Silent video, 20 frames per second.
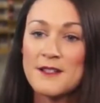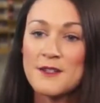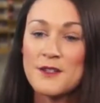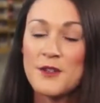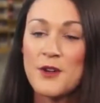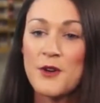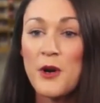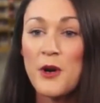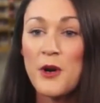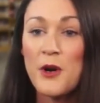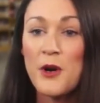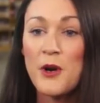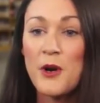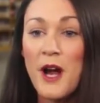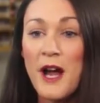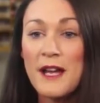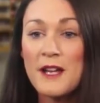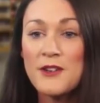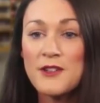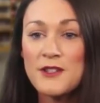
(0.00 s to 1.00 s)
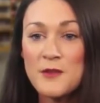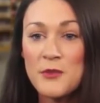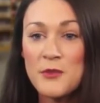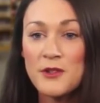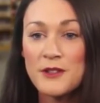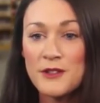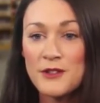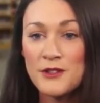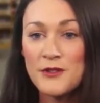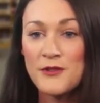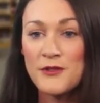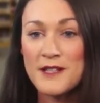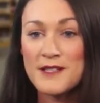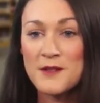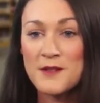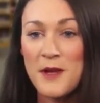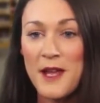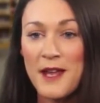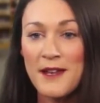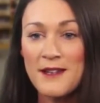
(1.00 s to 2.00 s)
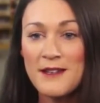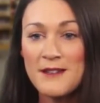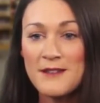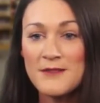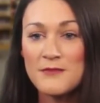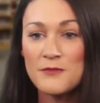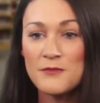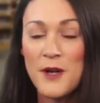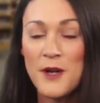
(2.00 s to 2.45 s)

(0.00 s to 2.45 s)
So prior to building your resume,